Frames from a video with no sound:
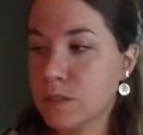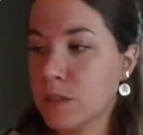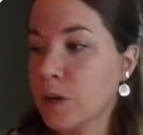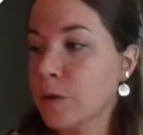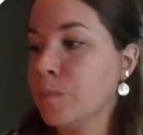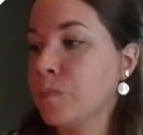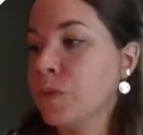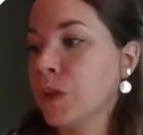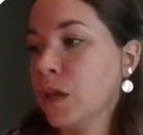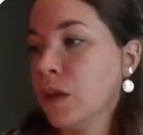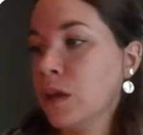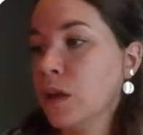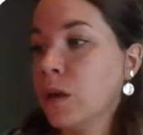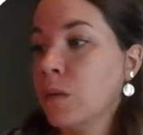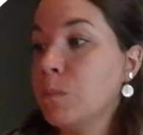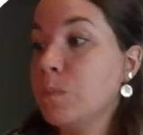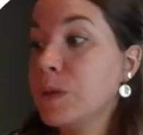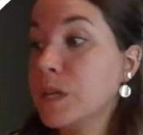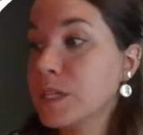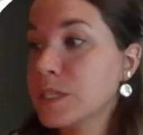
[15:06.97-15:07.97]
So
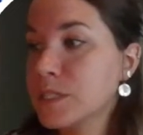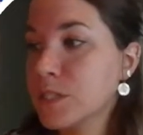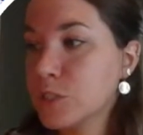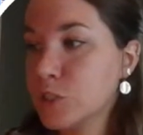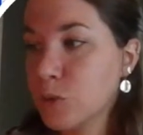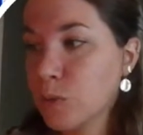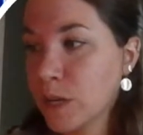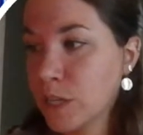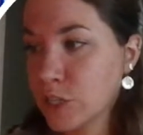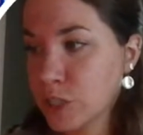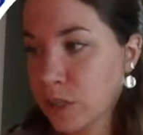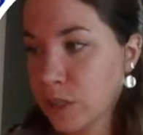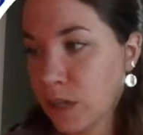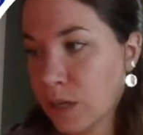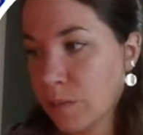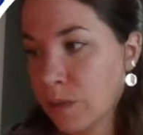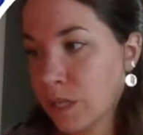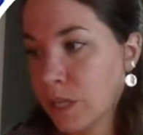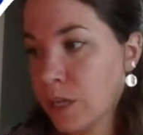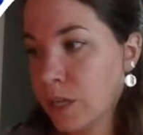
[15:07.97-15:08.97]
big situation
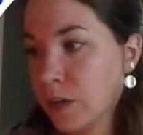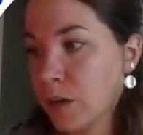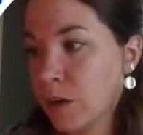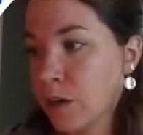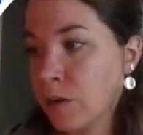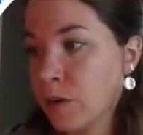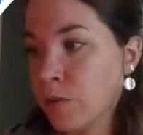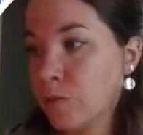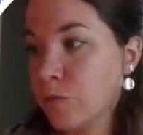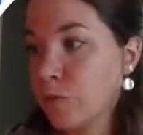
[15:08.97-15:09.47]
coming here